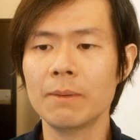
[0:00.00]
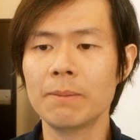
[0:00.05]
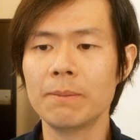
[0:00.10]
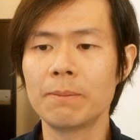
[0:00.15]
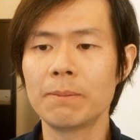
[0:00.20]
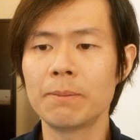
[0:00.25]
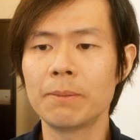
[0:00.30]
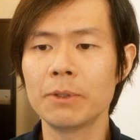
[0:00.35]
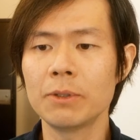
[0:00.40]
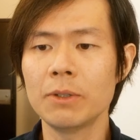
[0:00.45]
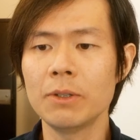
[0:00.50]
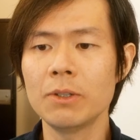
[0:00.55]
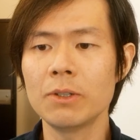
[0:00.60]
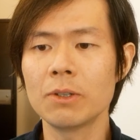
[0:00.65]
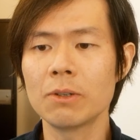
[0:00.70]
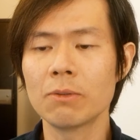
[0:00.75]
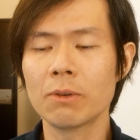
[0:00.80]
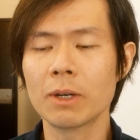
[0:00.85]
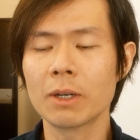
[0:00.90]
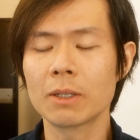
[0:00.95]

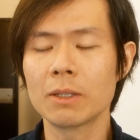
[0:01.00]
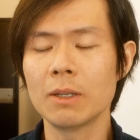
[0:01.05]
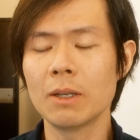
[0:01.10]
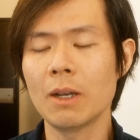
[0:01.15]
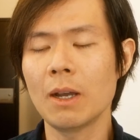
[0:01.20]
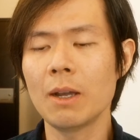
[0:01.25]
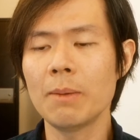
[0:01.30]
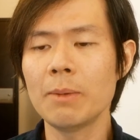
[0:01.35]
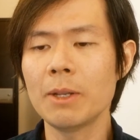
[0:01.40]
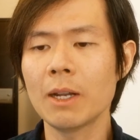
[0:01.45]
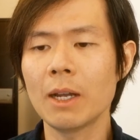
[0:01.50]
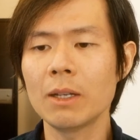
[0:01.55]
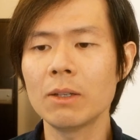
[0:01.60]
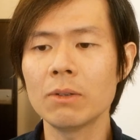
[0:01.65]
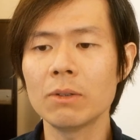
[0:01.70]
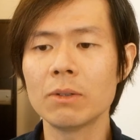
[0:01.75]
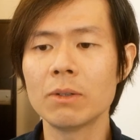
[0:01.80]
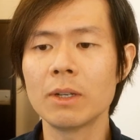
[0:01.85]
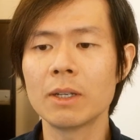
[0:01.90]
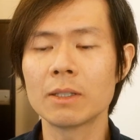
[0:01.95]
procedure works, I mean, I
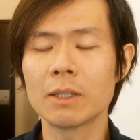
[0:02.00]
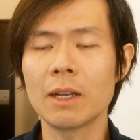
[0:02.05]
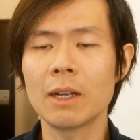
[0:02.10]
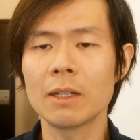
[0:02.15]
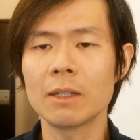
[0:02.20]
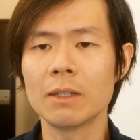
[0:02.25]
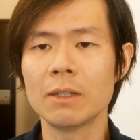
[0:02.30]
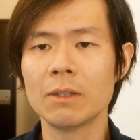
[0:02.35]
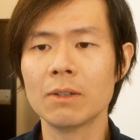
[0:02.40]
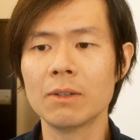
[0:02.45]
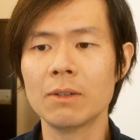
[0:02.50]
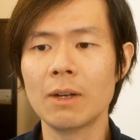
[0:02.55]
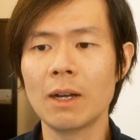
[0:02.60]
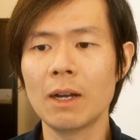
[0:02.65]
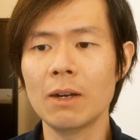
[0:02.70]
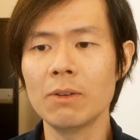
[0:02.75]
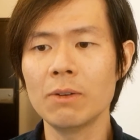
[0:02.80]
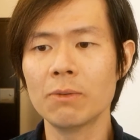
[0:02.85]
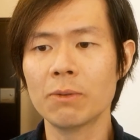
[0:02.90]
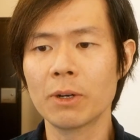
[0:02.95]
don't exactly know
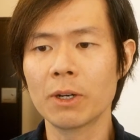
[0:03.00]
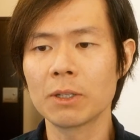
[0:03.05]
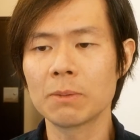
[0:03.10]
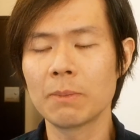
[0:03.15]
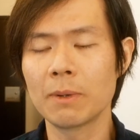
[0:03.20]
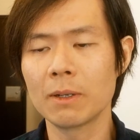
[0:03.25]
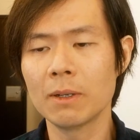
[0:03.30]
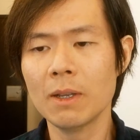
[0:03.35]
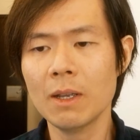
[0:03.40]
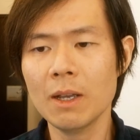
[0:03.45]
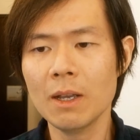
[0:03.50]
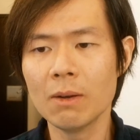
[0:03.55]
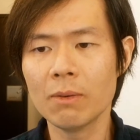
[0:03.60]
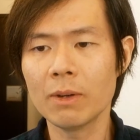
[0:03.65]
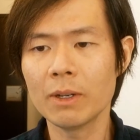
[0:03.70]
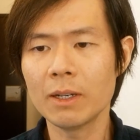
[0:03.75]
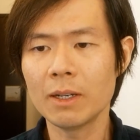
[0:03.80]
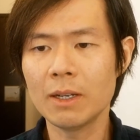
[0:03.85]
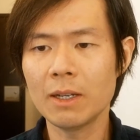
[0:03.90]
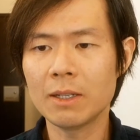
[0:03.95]
how it works, but
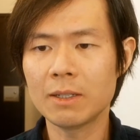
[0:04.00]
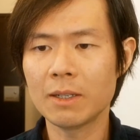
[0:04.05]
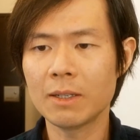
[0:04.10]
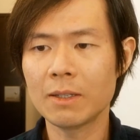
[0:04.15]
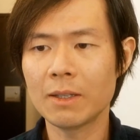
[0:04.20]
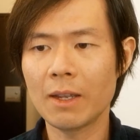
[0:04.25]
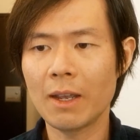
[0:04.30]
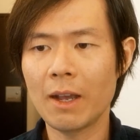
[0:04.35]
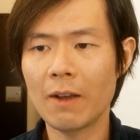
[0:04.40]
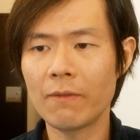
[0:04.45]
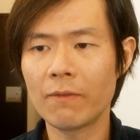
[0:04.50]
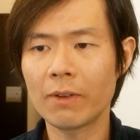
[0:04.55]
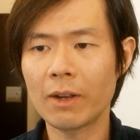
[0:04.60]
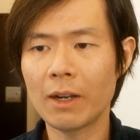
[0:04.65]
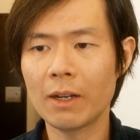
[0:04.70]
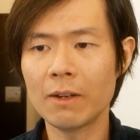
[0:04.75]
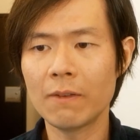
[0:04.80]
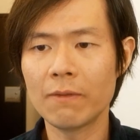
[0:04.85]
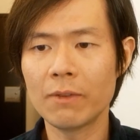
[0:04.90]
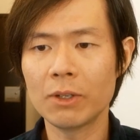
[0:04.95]
what it is they have
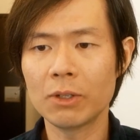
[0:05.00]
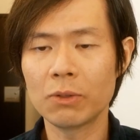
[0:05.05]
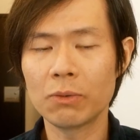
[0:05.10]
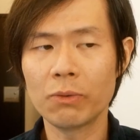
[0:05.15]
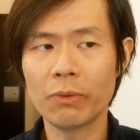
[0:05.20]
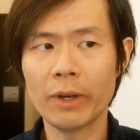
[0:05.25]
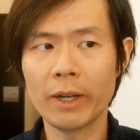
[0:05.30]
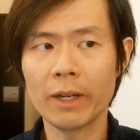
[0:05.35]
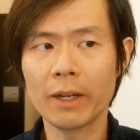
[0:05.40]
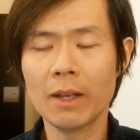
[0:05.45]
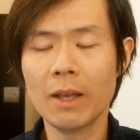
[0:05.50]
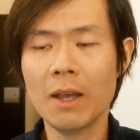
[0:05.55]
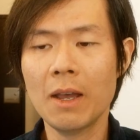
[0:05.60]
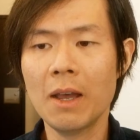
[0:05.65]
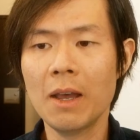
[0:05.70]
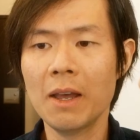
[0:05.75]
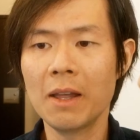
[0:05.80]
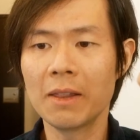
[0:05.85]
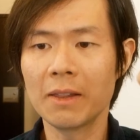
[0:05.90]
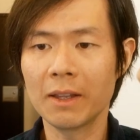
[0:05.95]
kind of this ring
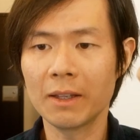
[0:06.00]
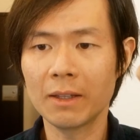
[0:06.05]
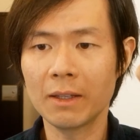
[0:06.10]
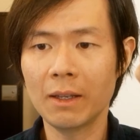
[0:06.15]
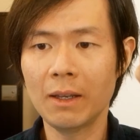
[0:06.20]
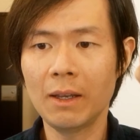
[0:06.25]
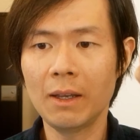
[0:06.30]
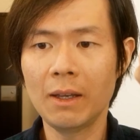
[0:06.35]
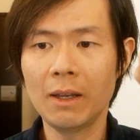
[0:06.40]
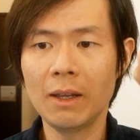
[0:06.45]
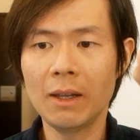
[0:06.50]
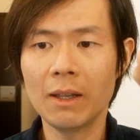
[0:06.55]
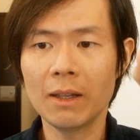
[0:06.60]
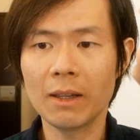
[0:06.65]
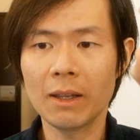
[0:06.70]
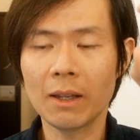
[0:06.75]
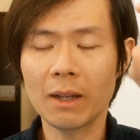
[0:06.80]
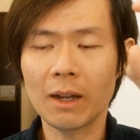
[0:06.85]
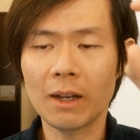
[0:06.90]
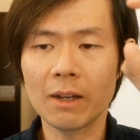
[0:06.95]
that
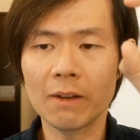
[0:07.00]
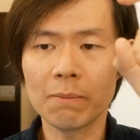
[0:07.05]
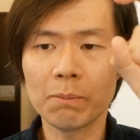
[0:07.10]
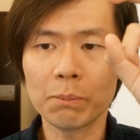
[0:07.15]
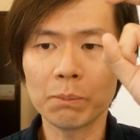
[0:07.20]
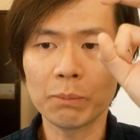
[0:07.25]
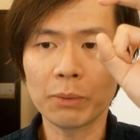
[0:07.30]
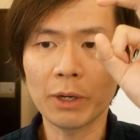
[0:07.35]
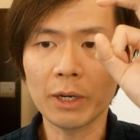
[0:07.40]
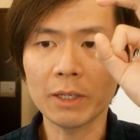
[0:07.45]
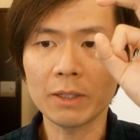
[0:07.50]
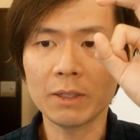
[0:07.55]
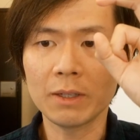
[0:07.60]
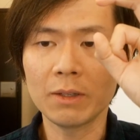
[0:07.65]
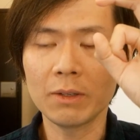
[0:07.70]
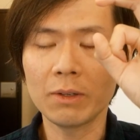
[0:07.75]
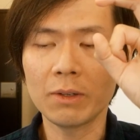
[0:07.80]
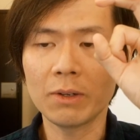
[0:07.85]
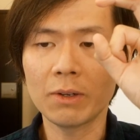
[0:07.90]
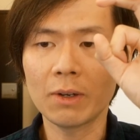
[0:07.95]
they kind of press
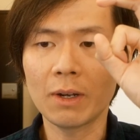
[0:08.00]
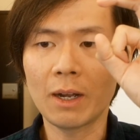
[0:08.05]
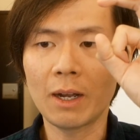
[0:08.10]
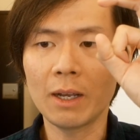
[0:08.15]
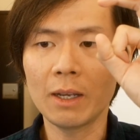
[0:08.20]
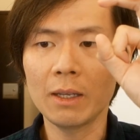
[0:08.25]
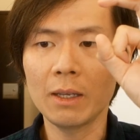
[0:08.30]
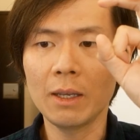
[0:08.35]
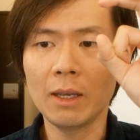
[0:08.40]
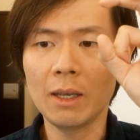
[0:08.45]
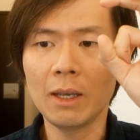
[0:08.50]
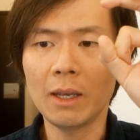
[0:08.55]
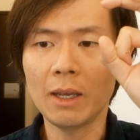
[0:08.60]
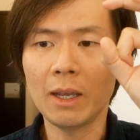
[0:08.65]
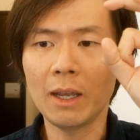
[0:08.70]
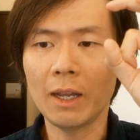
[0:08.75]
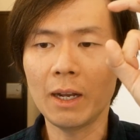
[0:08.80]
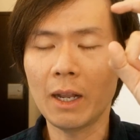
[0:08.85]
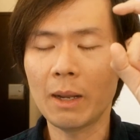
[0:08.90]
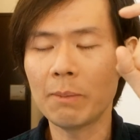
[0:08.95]
into your eye.
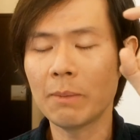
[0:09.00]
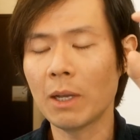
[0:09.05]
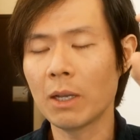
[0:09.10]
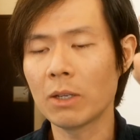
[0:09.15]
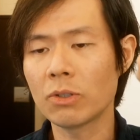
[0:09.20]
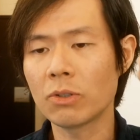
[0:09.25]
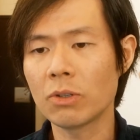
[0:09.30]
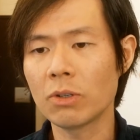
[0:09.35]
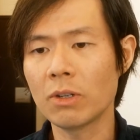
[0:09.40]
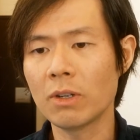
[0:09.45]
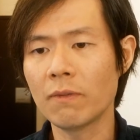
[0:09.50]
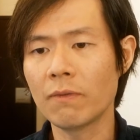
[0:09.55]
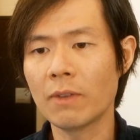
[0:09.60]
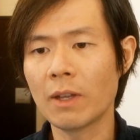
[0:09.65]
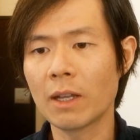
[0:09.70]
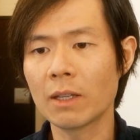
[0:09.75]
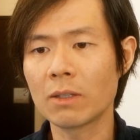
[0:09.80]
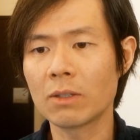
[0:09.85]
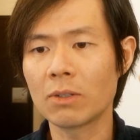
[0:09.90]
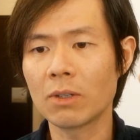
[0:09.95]
And I'm not sure if
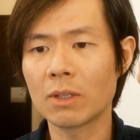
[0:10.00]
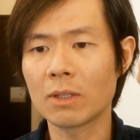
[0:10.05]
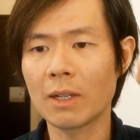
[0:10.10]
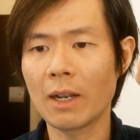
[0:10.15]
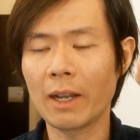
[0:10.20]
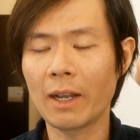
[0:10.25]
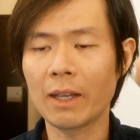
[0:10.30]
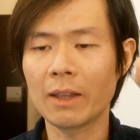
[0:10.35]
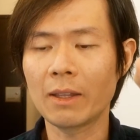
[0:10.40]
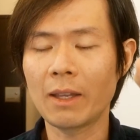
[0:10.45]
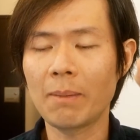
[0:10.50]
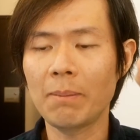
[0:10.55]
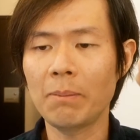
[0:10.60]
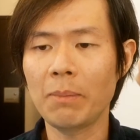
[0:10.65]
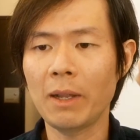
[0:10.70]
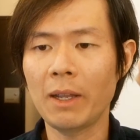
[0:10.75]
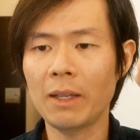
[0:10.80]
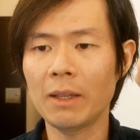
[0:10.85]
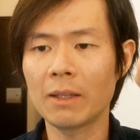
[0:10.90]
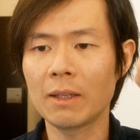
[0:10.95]
that's just like a
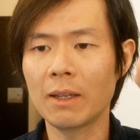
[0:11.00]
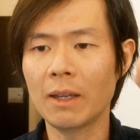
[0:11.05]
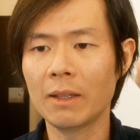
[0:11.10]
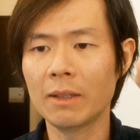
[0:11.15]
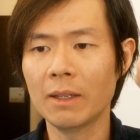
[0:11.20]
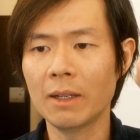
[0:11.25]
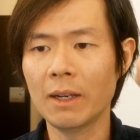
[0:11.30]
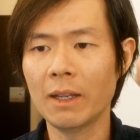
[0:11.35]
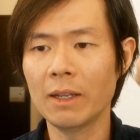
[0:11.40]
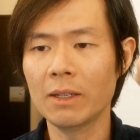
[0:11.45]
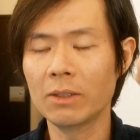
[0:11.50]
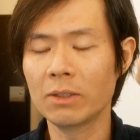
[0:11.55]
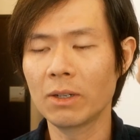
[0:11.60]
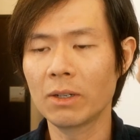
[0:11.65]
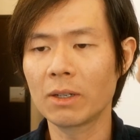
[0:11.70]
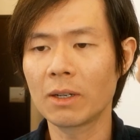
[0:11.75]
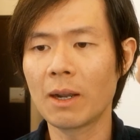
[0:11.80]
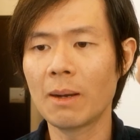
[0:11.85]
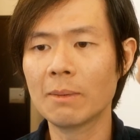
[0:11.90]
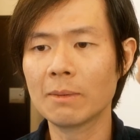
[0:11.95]
template and the laser
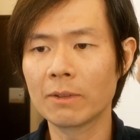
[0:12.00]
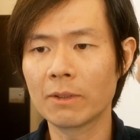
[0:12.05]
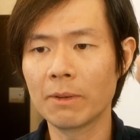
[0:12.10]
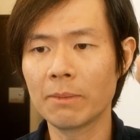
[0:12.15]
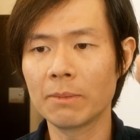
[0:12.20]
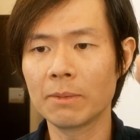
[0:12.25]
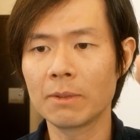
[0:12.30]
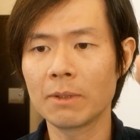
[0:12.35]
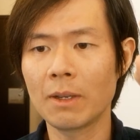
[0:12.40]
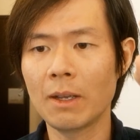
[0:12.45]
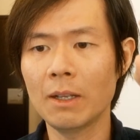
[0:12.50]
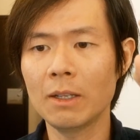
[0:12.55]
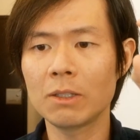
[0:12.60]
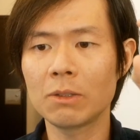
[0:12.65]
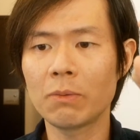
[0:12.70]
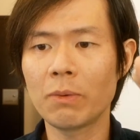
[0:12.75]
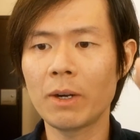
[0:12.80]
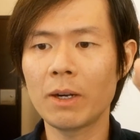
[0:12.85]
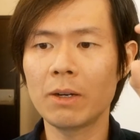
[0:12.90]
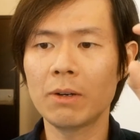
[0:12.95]
comes from
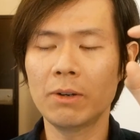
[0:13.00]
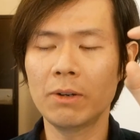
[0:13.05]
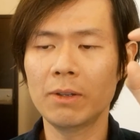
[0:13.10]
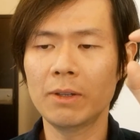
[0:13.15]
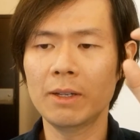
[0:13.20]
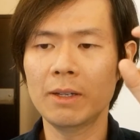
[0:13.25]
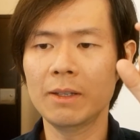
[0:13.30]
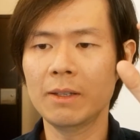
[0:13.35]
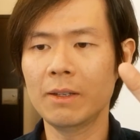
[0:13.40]
elsewhere, or the